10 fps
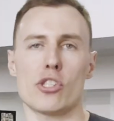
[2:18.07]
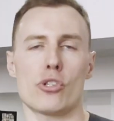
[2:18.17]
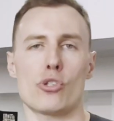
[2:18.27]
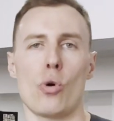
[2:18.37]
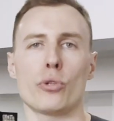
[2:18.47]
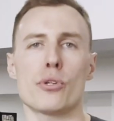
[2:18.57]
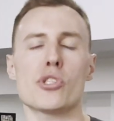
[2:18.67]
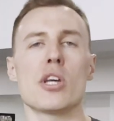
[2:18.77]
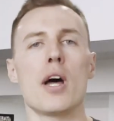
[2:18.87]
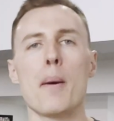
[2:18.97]
on the
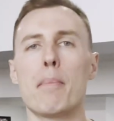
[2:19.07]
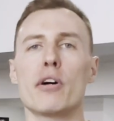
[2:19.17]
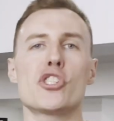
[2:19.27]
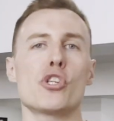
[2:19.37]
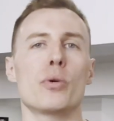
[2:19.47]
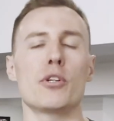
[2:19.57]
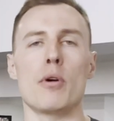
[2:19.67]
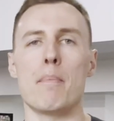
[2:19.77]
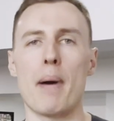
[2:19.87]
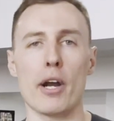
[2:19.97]
shoulders, puts you
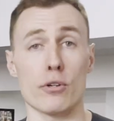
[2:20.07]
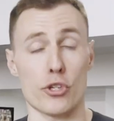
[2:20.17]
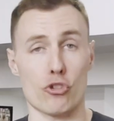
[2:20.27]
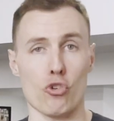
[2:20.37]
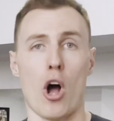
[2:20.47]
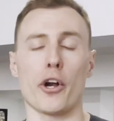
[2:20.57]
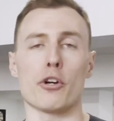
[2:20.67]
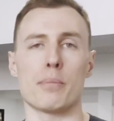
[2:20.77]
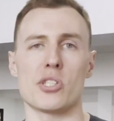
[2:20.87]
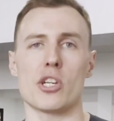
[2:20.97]
into a better,
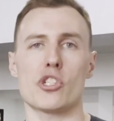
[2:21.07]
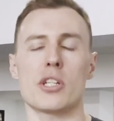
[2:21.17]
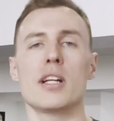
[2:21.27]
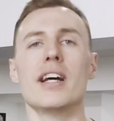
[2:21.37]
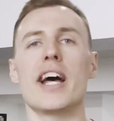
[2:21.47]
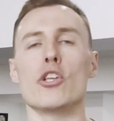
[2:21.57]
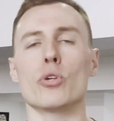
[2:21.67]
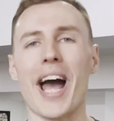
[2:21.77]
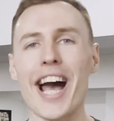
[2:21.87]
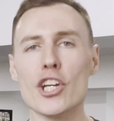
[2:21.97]
stronger position, and
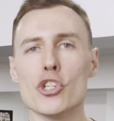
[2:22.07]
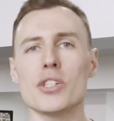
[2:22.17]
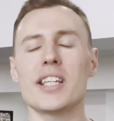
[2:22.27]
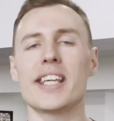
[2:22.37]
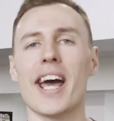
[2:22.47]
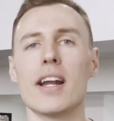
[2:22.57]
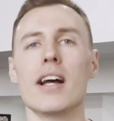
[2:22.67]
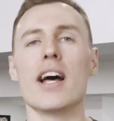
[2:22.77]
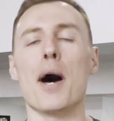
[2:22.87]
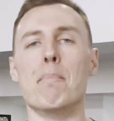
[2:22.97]
you'll actually
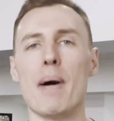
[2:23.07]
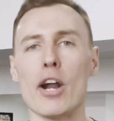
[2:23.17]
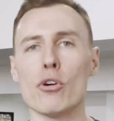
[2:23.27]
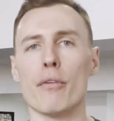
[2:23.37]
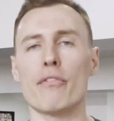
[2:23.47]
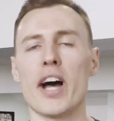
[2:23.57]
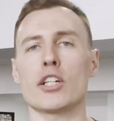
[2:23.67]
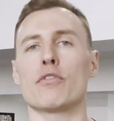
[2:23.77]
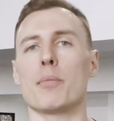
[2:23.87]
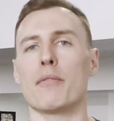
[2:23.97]
get a better
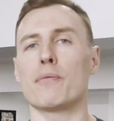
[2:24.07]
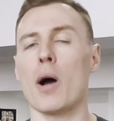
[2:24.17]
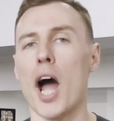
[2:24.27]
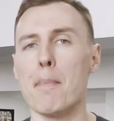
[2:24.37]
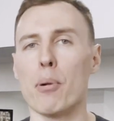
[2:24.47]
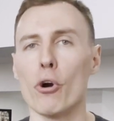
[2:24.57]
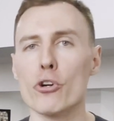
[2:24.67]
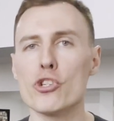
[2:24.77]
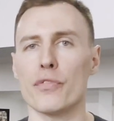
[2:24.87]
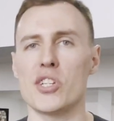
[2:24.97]
effect from a
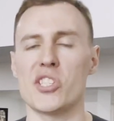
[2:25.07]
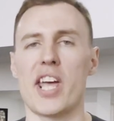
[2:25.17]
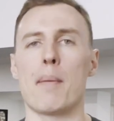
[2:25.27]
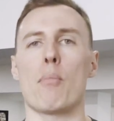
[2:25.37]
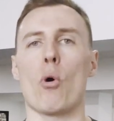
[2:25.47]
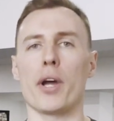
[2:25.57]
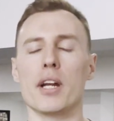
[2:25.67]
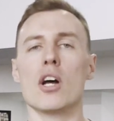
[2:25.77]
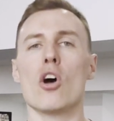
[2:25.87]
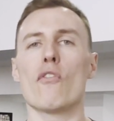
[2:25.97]
hypertrophy standpoint
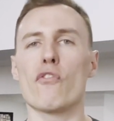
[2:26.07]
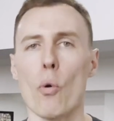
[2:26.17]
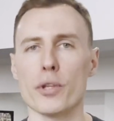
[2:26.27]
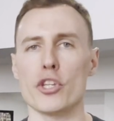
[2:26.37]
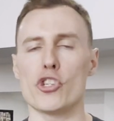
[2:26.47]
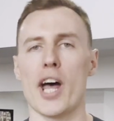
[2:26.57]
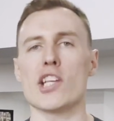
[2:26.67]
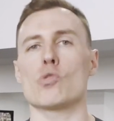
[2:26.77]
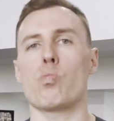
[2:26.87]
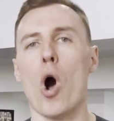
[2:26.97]
for the
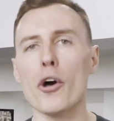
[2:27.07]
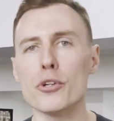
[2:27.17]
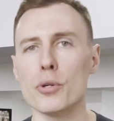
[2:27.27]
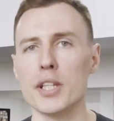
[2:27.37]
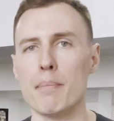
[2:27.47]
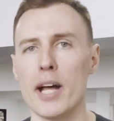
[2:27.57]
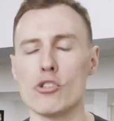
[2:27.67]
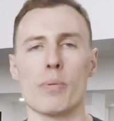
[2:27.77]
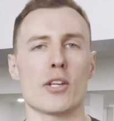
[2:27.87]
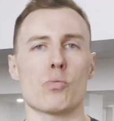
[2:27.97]
chest while you're doing the
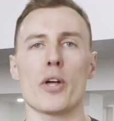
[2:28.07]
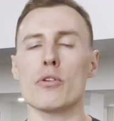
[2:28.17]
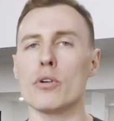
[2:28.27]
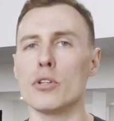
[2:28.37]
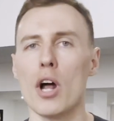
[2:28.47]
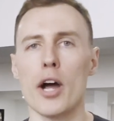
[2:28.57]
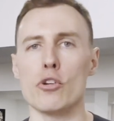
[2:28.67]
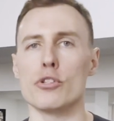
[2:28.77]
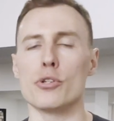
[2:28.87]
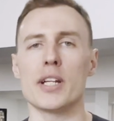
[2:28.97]
bench press, whether or not
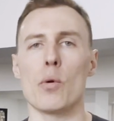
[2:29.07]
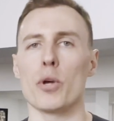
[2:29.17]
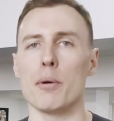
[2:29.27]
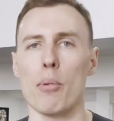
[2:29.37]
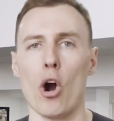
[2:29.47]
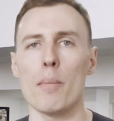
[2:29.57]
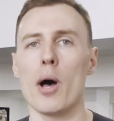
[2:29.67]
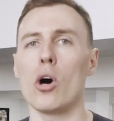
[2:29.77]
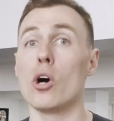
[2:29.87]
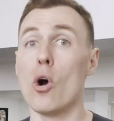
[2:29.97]
you're doing it with a
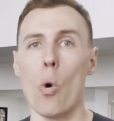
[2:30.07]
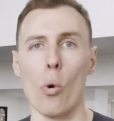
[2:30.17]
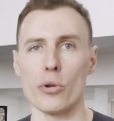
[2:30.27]
barbell or